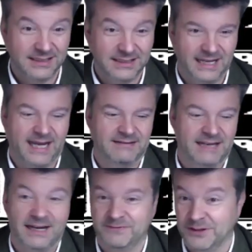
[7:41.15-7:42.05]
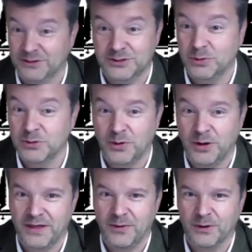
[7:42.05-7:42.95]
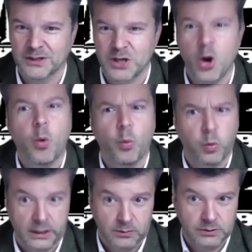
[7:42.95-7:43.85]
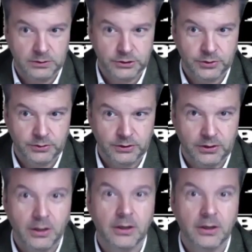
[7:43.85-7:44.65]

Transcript: Yeah, and if you don't know how that works, we will show you.